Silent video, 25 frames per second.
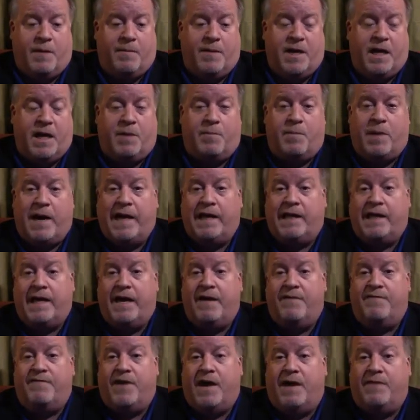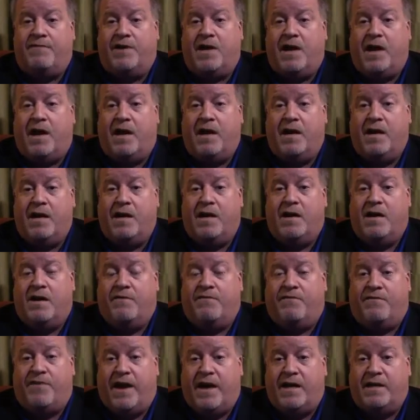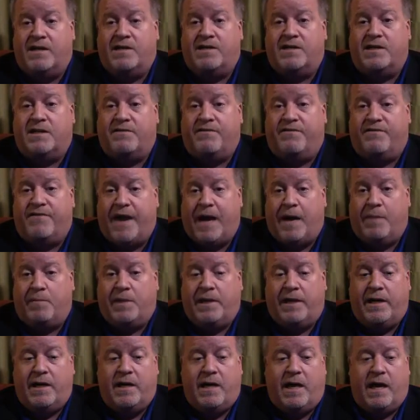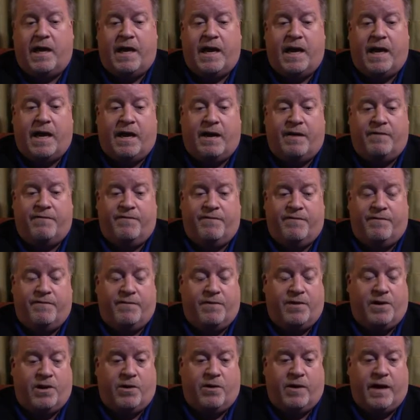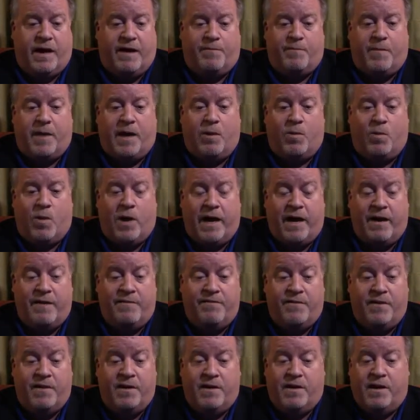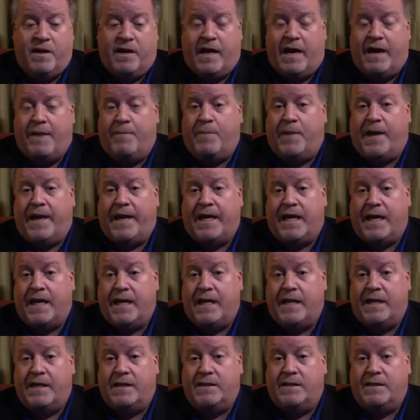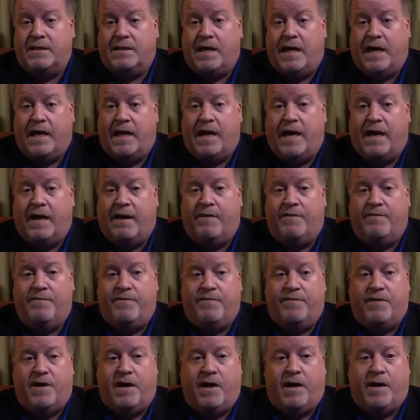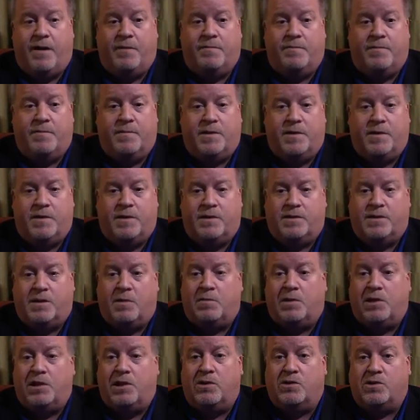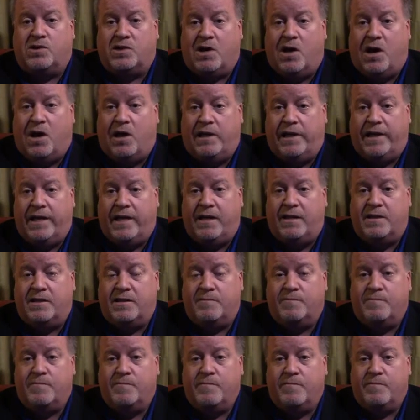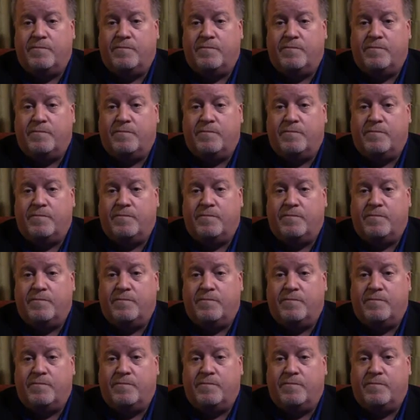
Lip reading: In my life, I've got friends and family. I have my wife, I have my kids, I have some close colleagues,